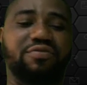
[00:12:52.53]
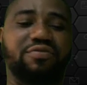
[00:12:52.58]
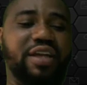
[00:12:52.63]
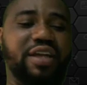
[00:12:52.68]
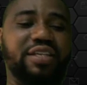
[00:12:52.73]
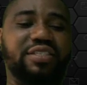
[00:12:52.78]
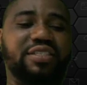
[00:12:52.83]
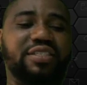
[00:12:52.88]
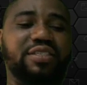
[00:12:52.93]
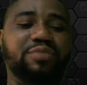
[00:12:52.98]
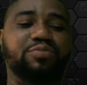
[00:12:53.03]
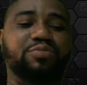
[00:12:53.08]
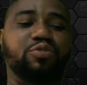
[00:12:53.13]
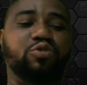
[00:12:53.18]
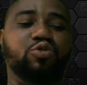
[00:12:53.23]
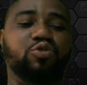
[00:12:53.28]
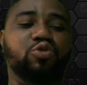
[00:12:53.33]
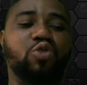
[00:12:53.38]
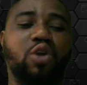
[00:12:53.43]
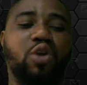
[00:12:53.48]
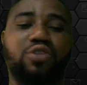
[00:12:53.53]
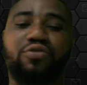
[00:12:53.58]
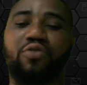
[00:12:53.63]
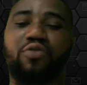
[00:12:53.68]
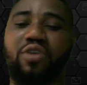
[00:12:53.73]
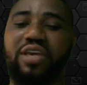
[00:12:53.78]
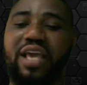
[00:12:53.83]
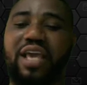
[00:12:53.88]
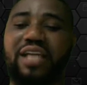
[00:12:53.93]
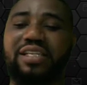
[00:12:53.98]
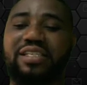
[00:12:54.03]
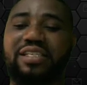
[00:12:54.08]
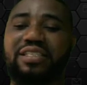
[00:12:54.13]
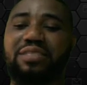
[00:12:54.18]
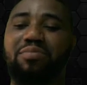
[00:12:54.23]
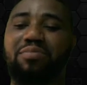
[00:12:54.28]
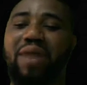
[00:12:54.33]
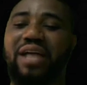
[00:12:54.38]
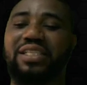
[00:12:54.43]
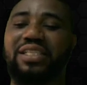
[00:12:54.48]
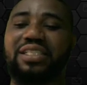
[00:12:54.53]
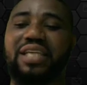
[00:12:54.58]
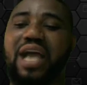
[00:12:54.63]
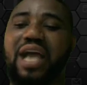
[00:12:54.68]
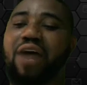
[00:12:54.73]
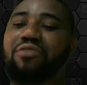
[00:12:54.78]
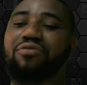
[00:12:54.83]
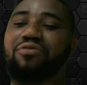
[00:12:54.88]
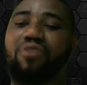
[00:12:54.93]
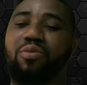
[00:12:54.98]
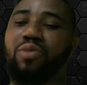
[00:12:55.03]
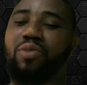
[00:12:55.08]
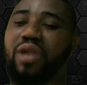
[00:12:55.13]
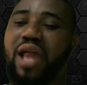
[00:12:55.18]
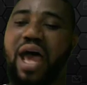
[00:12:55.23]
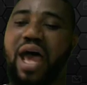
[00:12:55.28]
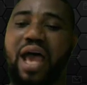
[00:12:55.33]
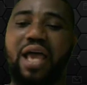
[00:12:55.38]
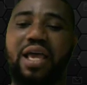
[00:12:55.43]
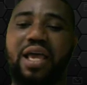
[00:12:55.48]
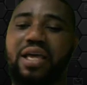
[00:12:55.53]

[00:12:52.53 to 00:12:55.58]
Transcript: Very simple. Do not forget this magical formula.